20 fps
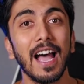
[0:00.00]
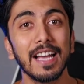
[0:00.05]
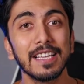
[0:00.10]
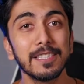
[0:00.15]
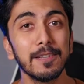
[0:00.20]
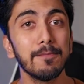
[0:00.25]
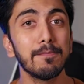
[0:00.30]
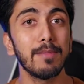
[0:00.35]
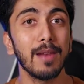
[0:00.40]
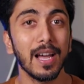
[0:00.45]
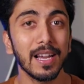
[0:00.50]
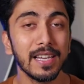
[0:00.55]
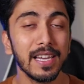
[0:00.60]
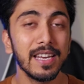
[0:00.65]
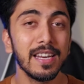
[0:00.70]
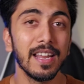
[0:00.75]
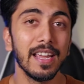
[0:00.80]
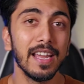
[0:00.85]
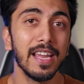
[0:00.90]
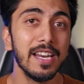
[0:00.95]
as a
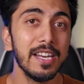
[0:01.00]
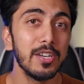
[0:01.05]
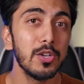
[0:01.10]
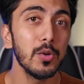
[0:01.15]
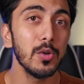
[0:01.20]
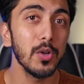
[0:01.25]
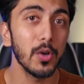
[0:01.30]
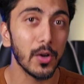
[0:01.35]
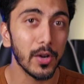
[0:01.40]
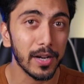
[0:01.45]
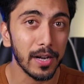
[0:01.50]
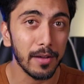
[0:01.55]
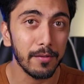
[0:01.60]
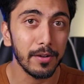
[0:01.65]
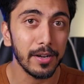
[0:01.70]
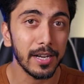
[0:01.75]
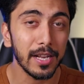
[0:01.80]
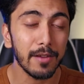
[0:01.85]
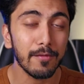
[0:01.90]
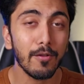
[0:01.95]
plugin into your
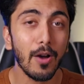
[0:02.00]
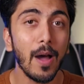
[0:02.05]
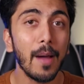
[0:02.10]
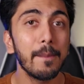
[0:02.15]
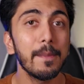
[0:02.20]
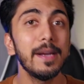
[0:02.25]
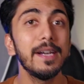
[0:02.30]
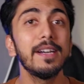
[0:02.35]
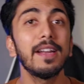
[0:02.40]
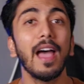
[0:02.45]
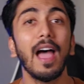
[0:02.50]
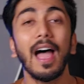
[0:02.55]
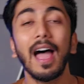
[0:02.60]
Revit environment